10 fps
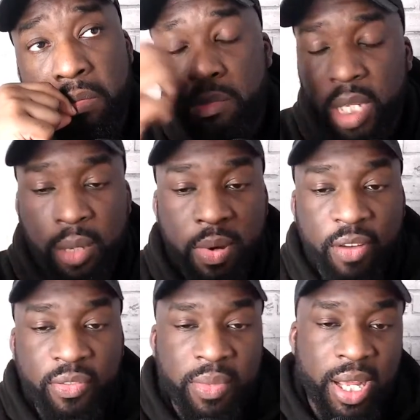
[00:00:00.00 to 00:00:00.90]
Yeah,
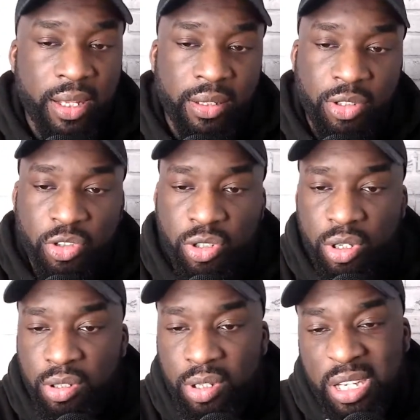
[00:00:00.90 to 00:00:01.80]
apart from that, it does
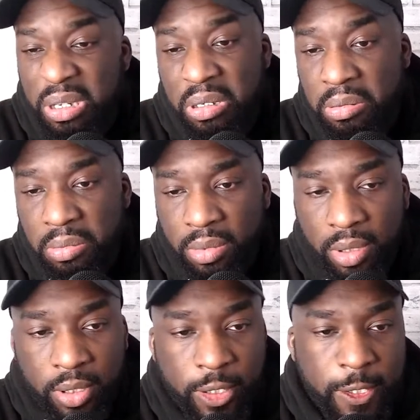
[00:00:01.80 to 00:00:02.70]
look, I don't know.
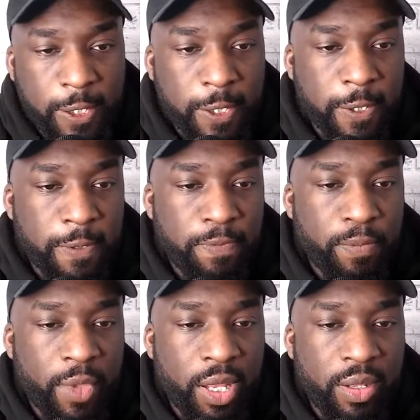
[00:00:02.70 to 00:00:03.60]

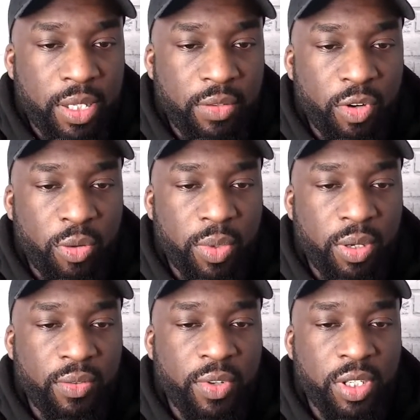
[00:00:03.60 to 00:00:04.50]
Let's see,
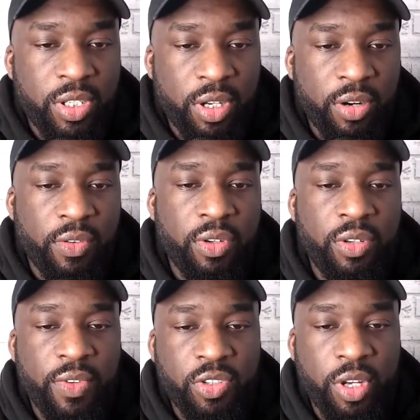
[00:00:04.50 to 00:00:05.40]
Roman versus Cesaro,
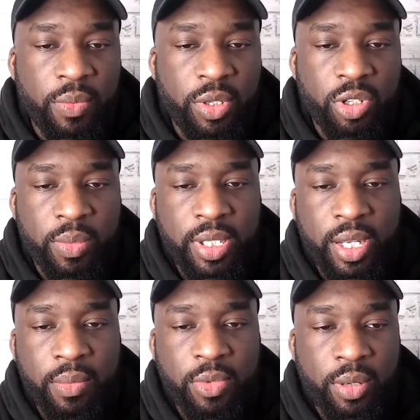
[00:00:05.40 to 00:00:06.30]
Universe Champion,
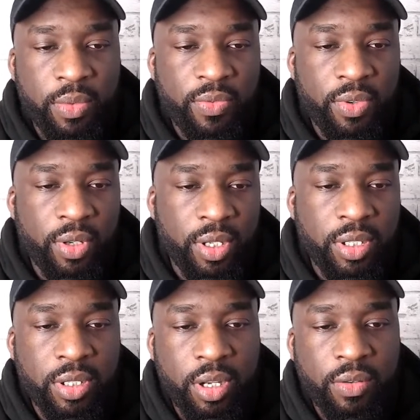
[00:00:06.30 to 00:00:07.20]
SummerSlam Champion, feel like
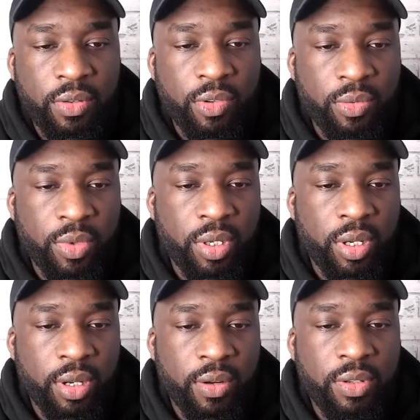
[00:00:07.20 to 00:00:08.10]
Cesaro, Roman,
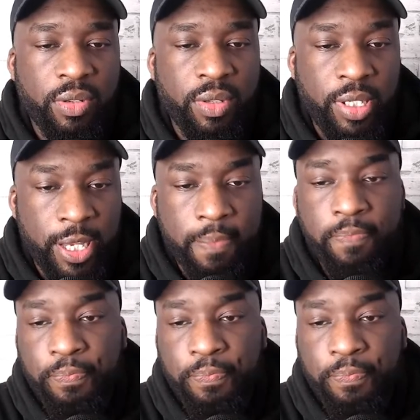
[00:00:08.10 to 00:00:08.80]
hot character. Yep,